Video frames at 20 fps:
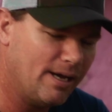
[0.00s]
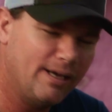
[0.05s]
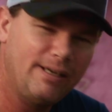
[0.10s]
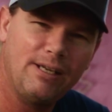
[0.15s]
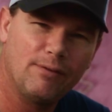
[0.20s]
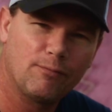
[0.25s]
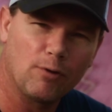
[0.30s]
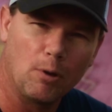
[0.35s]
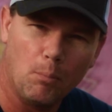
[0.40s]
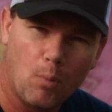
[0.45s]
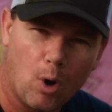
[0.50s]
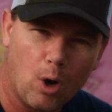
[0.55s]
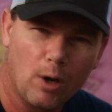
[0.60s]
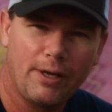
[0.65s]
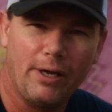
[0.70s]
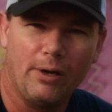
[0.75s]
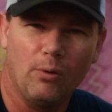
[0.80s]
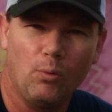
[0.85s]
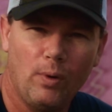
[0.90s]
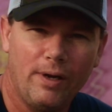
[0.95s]
a different
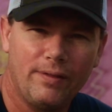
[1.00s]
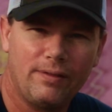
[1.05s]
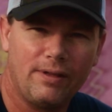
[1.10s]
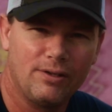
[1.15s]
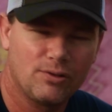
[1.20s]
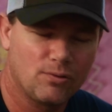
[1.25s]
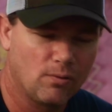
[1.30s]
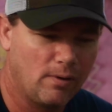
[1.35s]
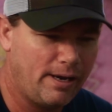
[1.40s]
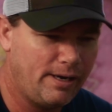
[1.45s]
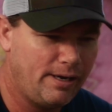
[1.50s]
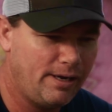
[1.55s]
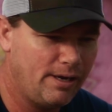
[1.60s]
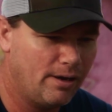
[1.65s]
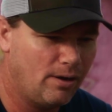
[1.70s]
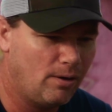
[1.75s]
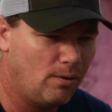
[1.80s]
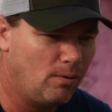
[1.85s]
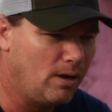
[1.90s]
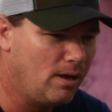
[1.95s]
market with this
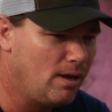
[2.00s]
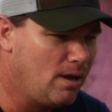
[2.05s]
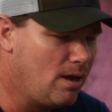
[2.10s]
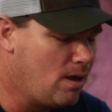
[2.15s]
radio.